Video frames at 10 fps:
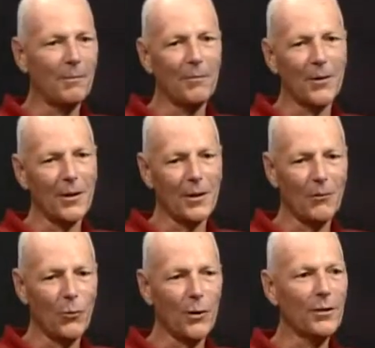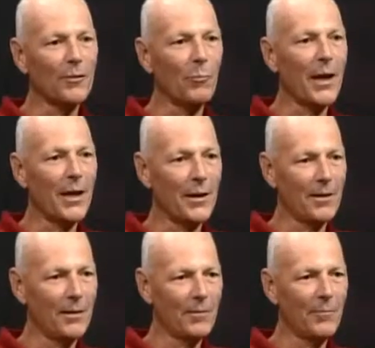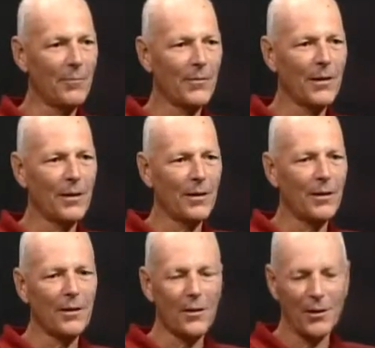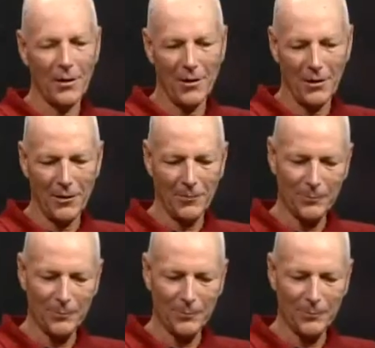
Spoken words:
The avoidance of pain, the